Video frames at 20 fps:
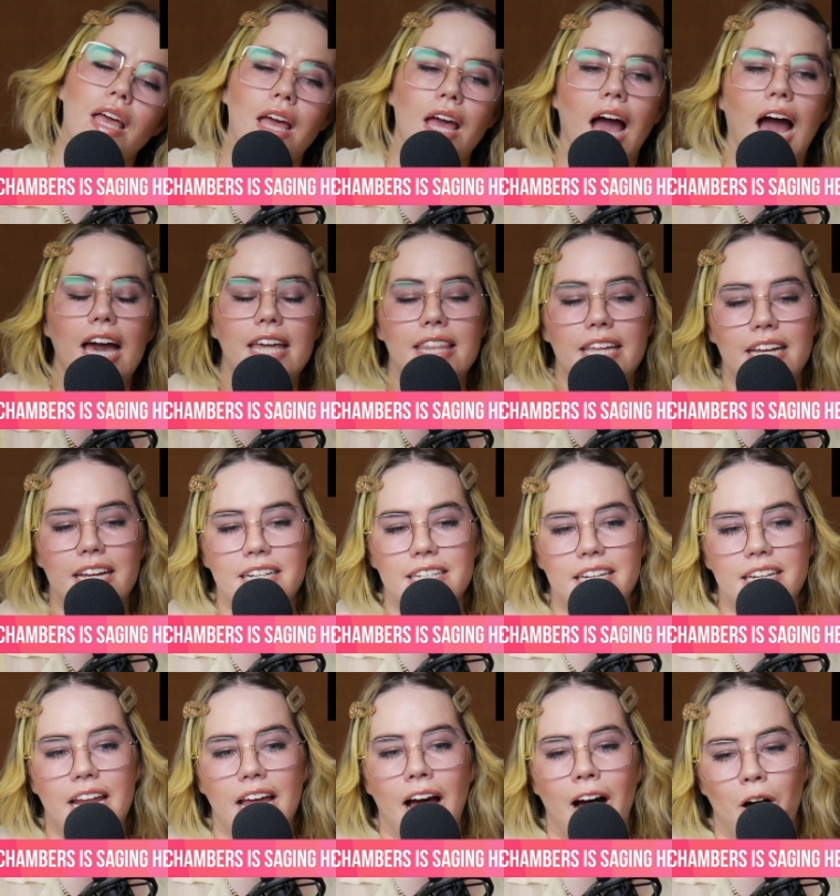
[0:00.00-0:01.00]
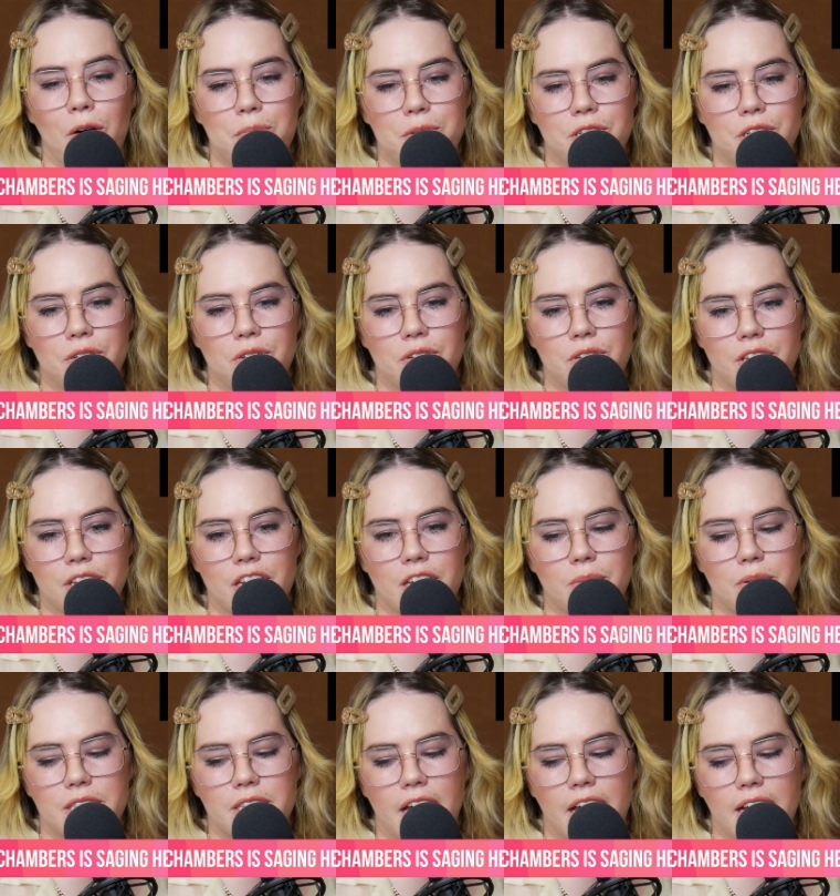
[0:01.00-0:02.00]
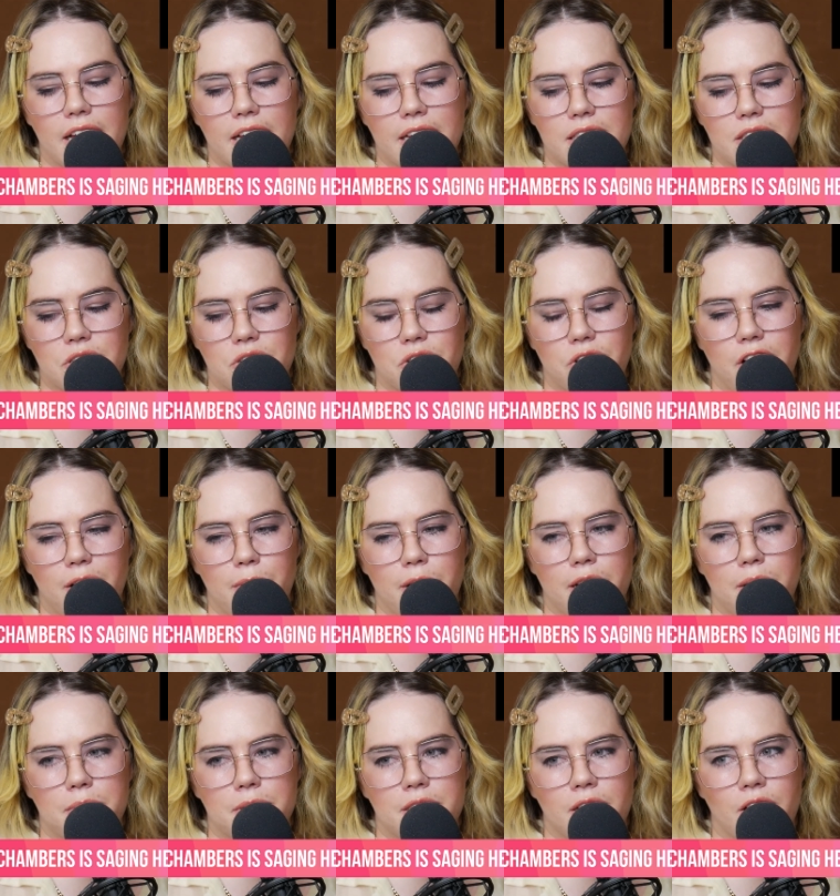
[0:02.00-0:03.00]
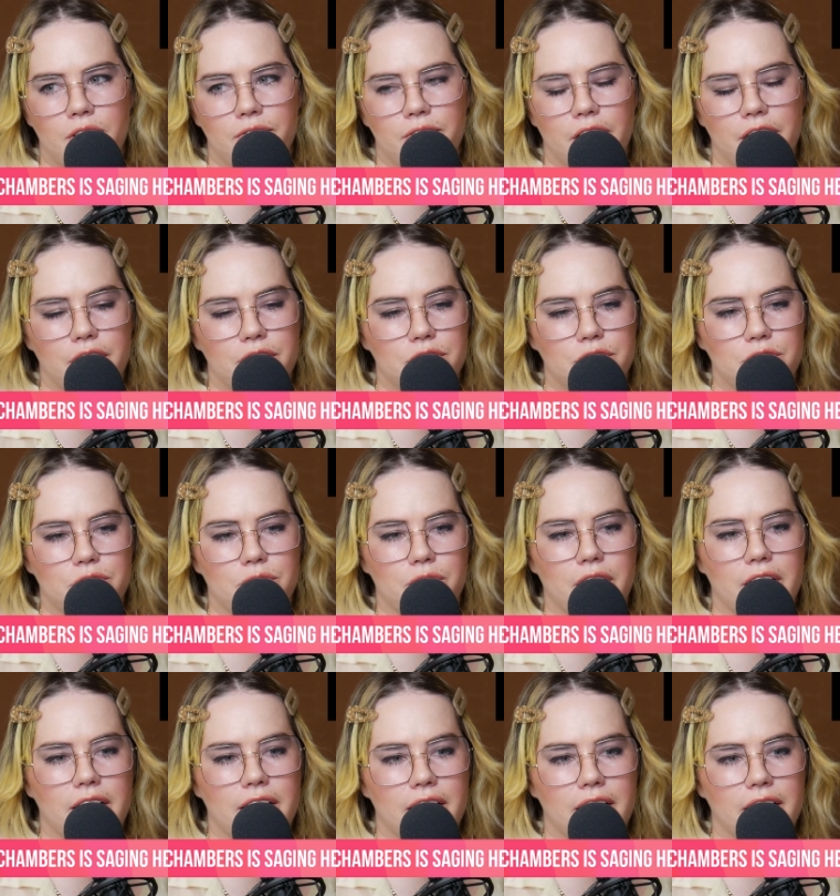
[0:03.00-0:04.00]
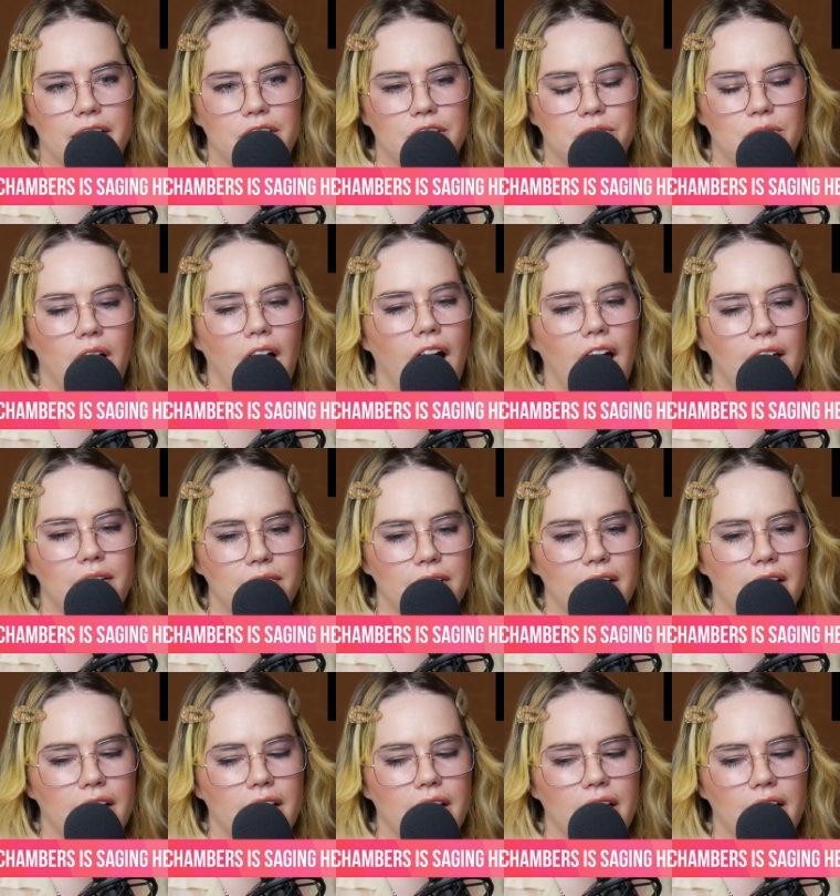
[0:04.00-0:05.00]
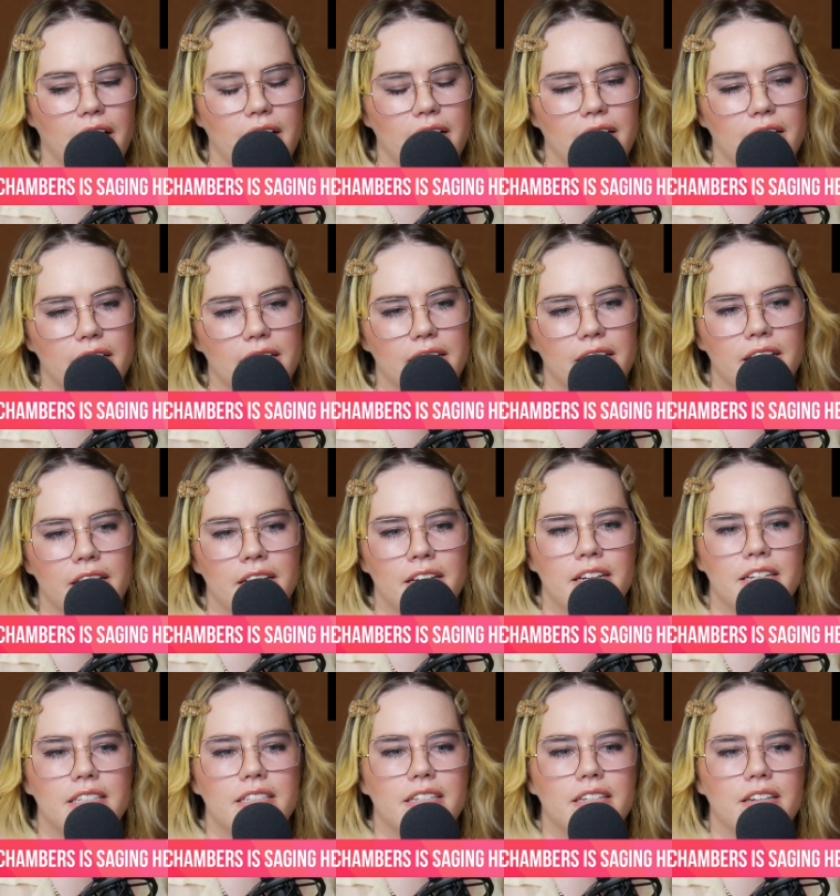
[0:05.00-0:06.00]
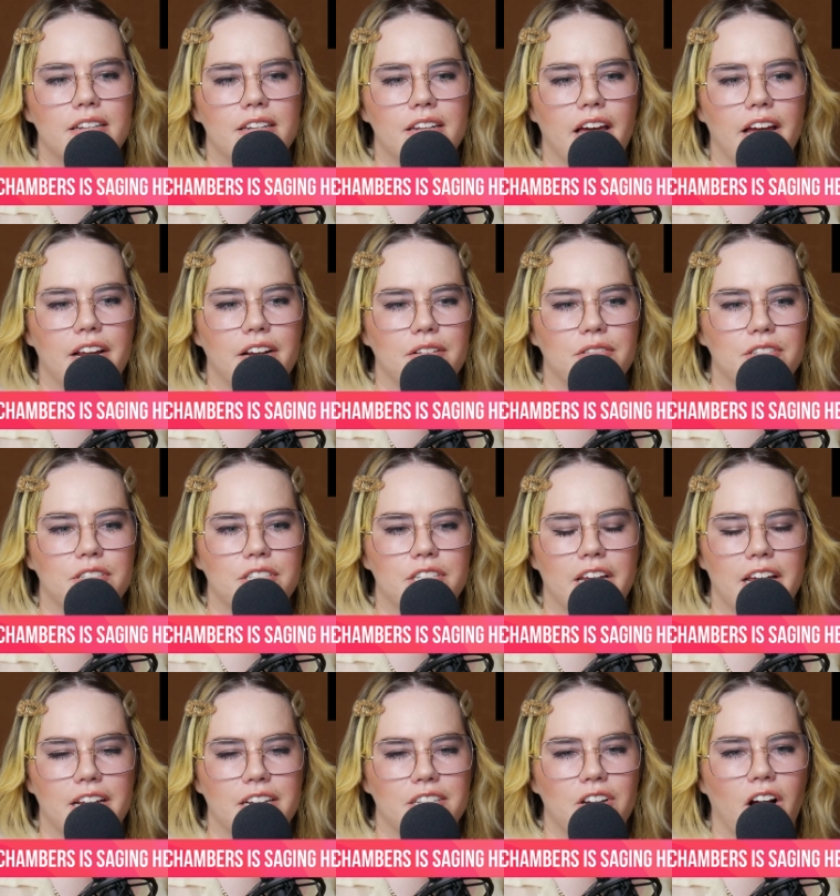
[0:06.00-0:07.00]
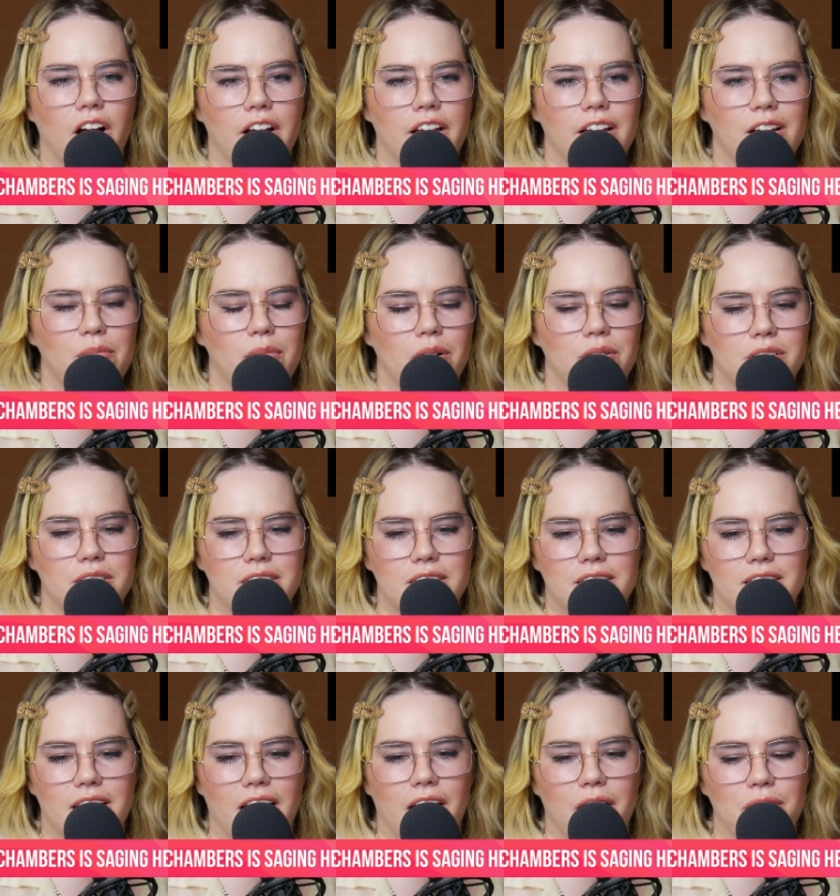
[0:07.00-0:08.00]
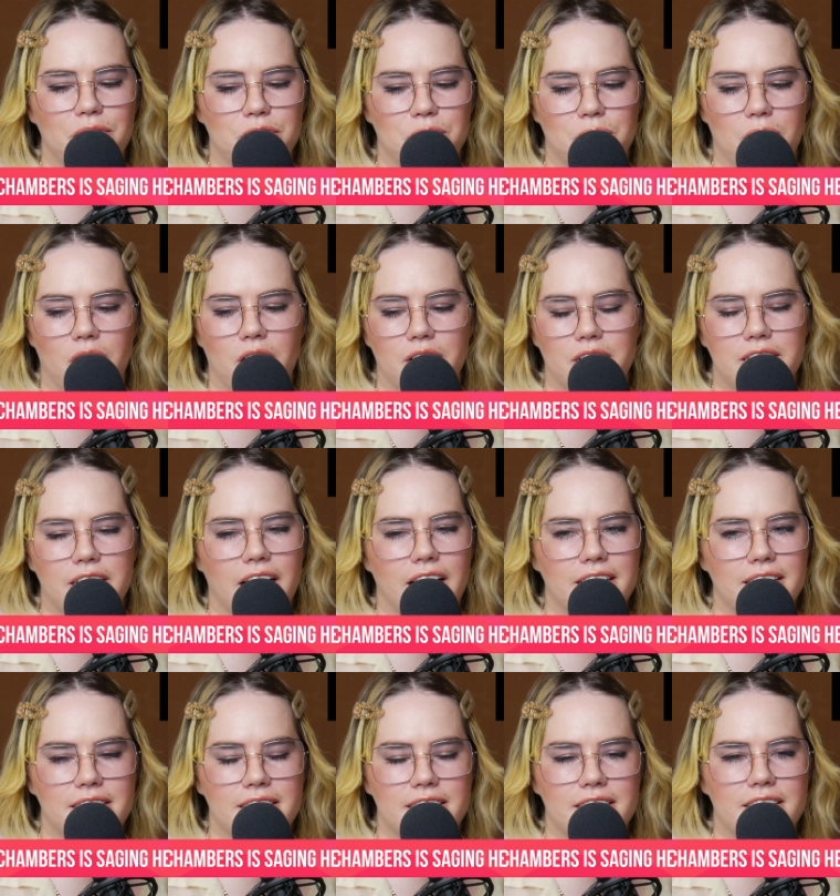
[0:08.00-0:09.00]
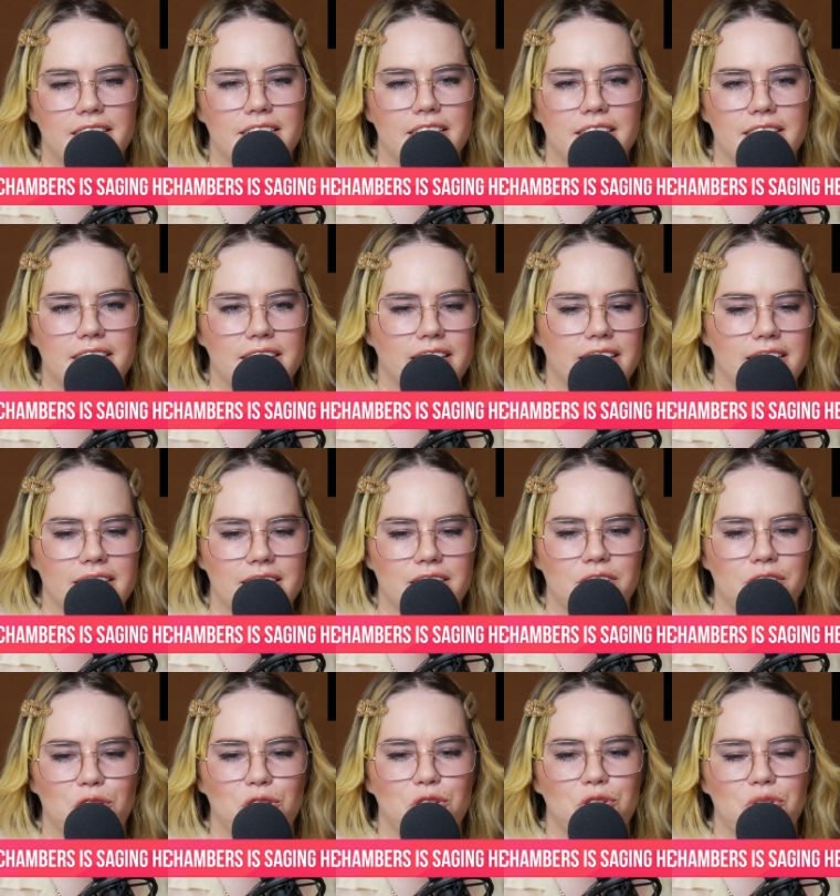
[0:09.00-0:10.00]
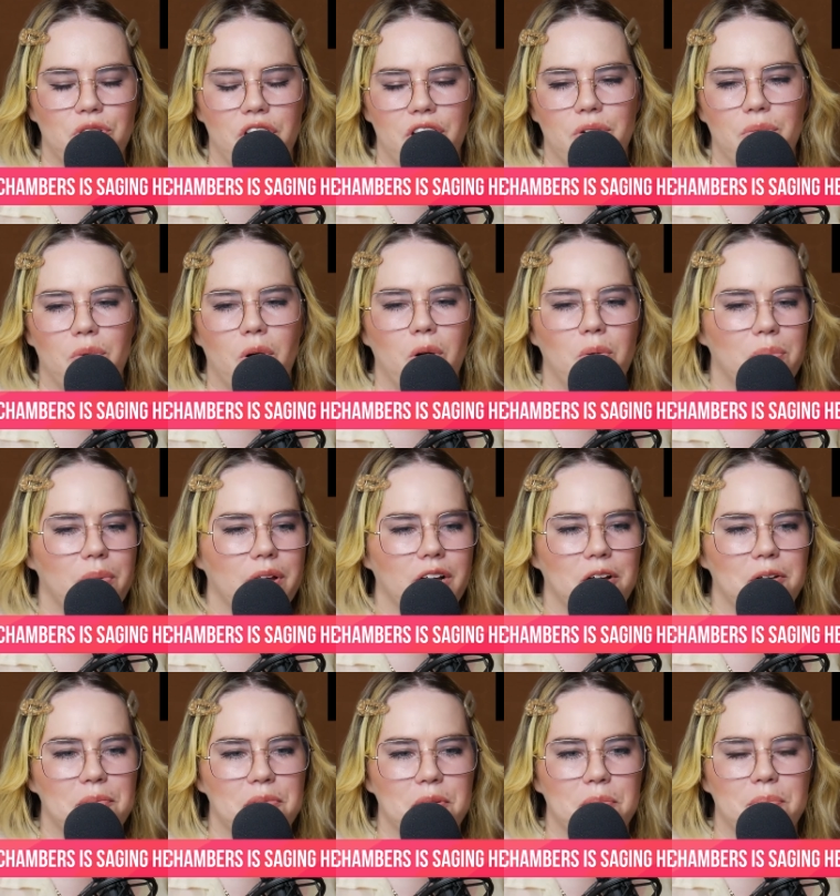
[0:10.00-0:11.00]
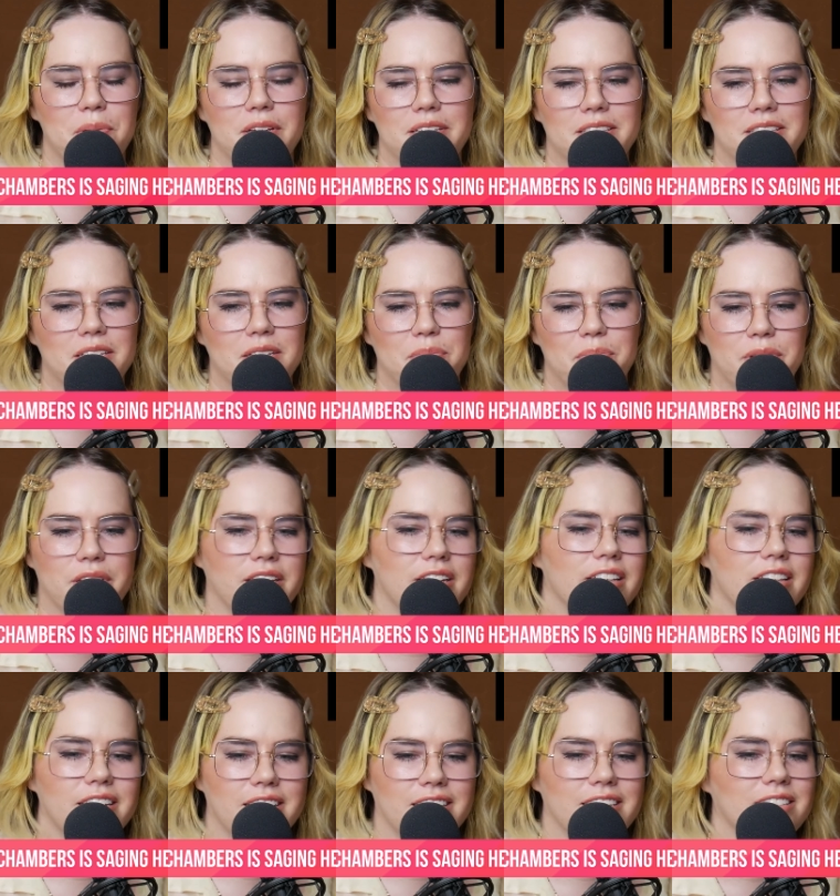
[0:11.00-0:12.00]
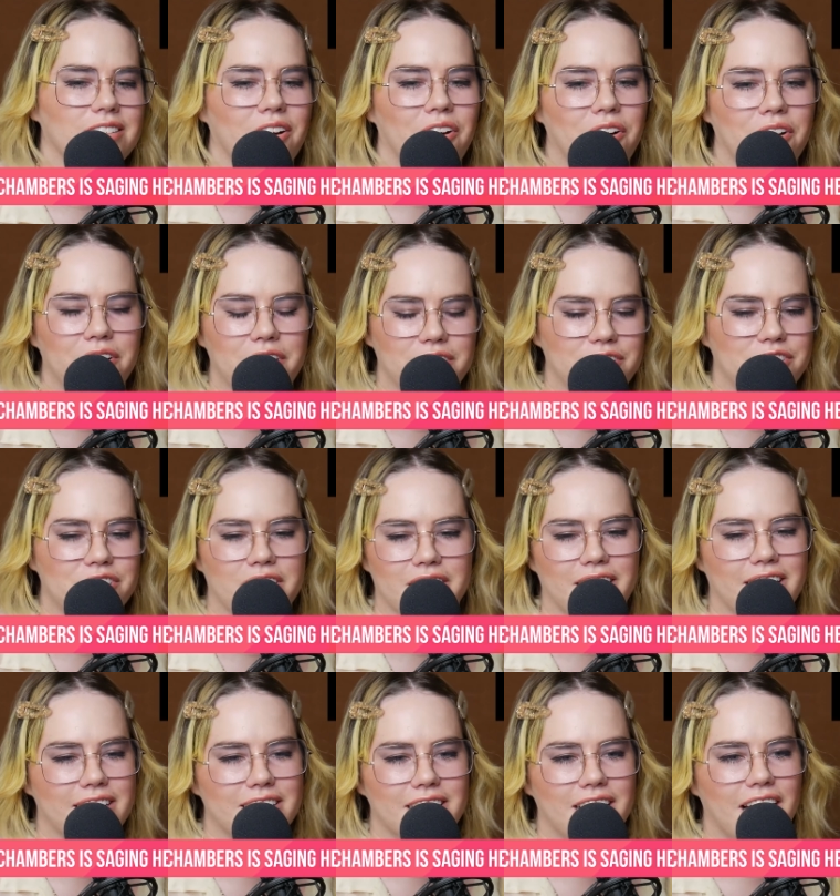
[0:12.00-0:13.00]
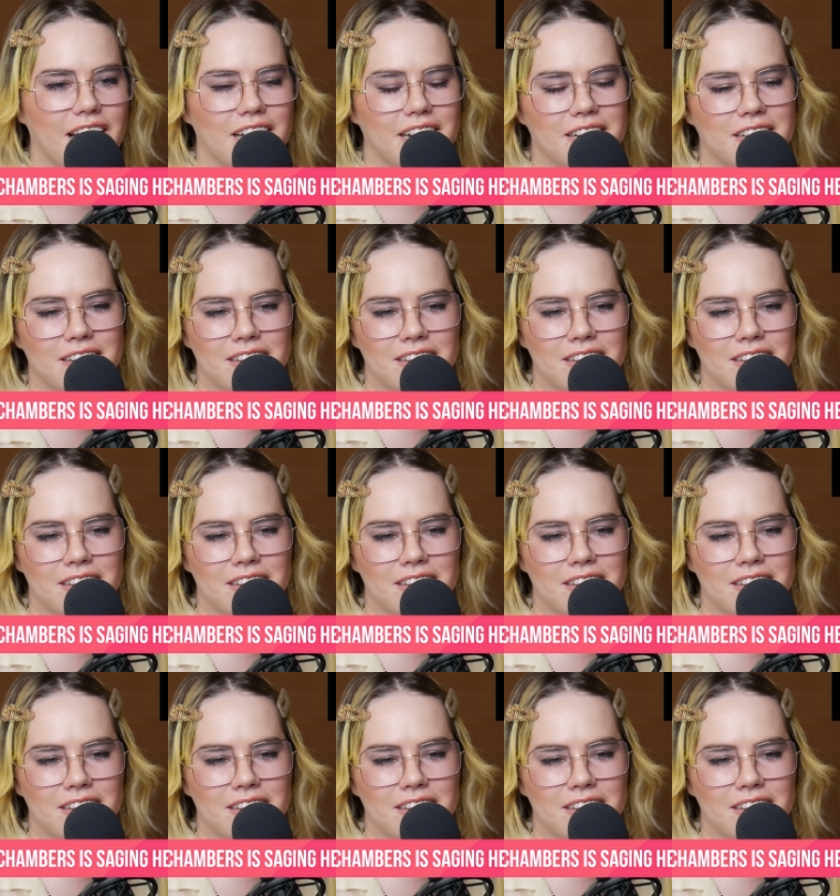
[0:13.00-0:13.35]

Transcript: I think it didn't help too that he was like Instagramming himself, like drinking and driving and like t- talking about how drug tests to see his children won't pick right. up the PCP that he's on and shit like that.